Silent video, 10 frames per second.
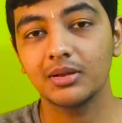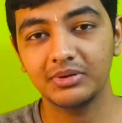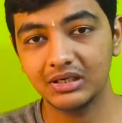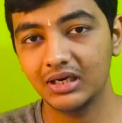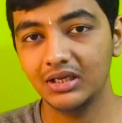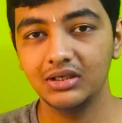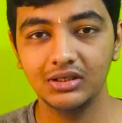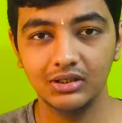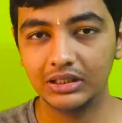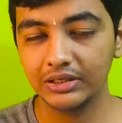separate
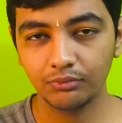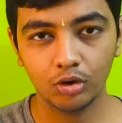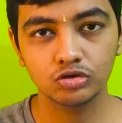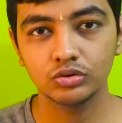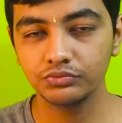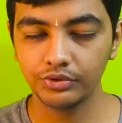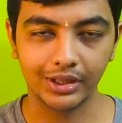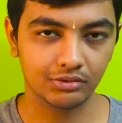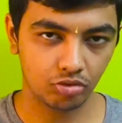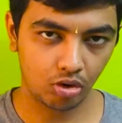identity than the Watch 1, as
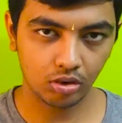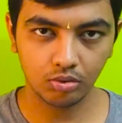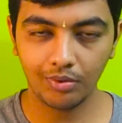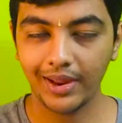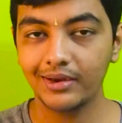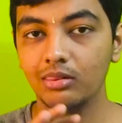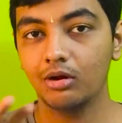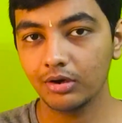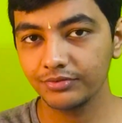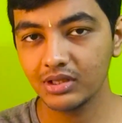we all know, and a
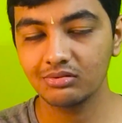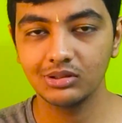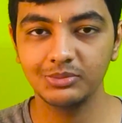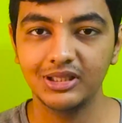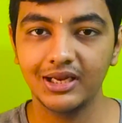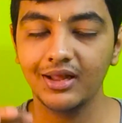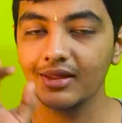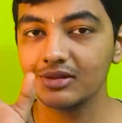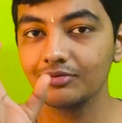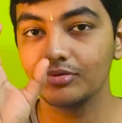lot of things will be there
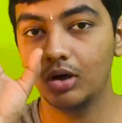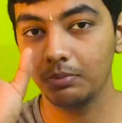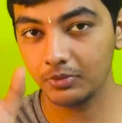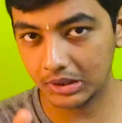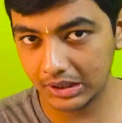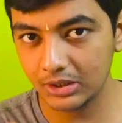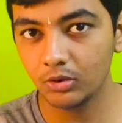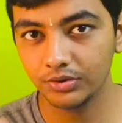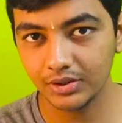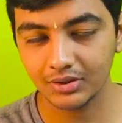as if upgrading
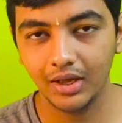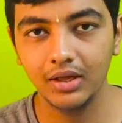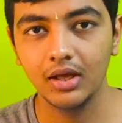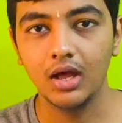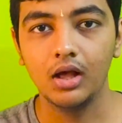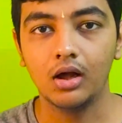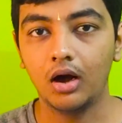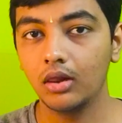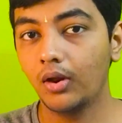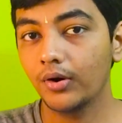on this guy.
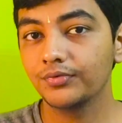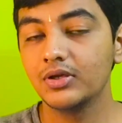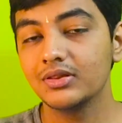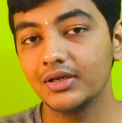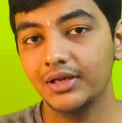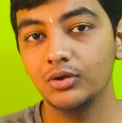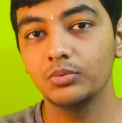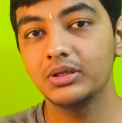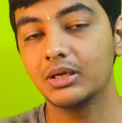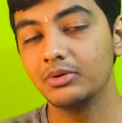A lot of things are there to
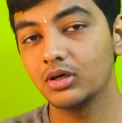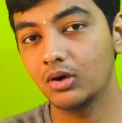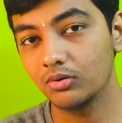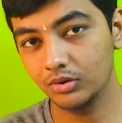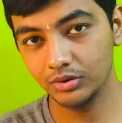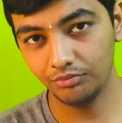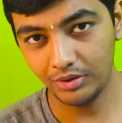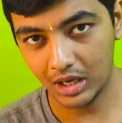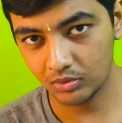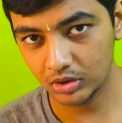be coming around on the
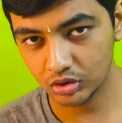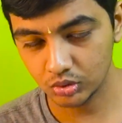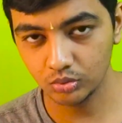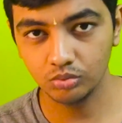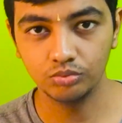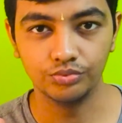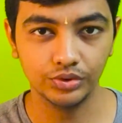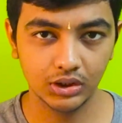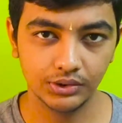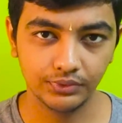Wear OS 2
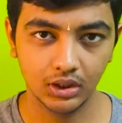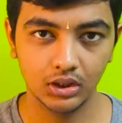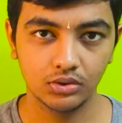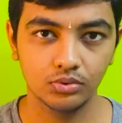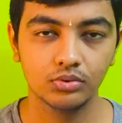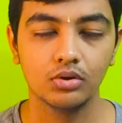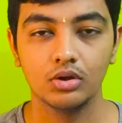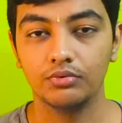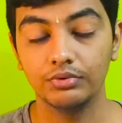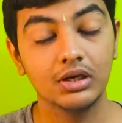really
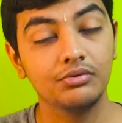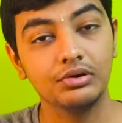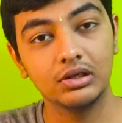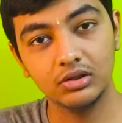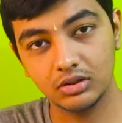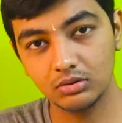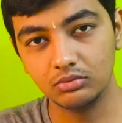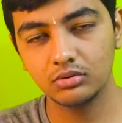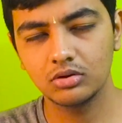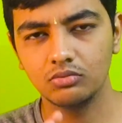
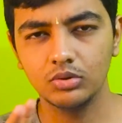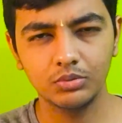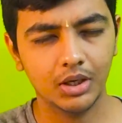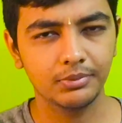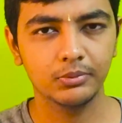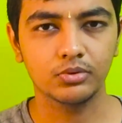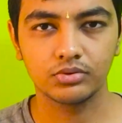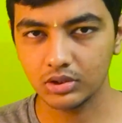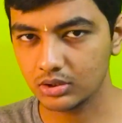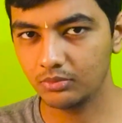soon. So we might be able to
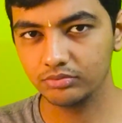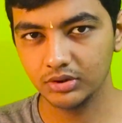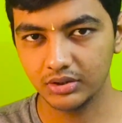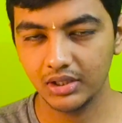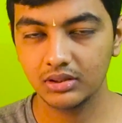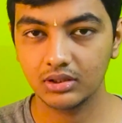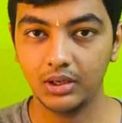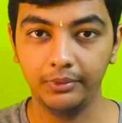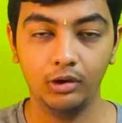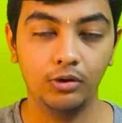see some of the things
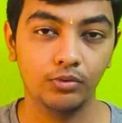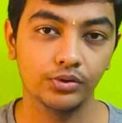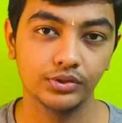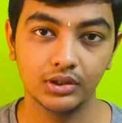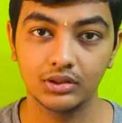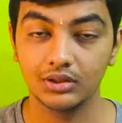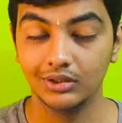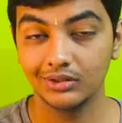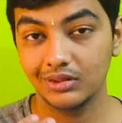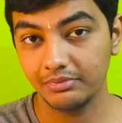coming on this
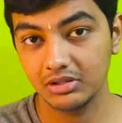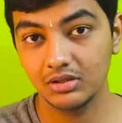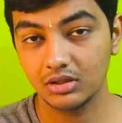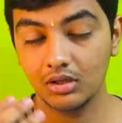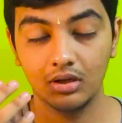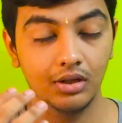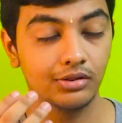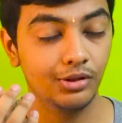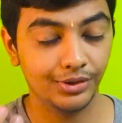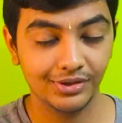Samsung,
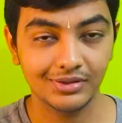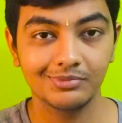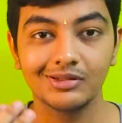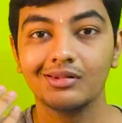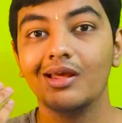not the Samsung,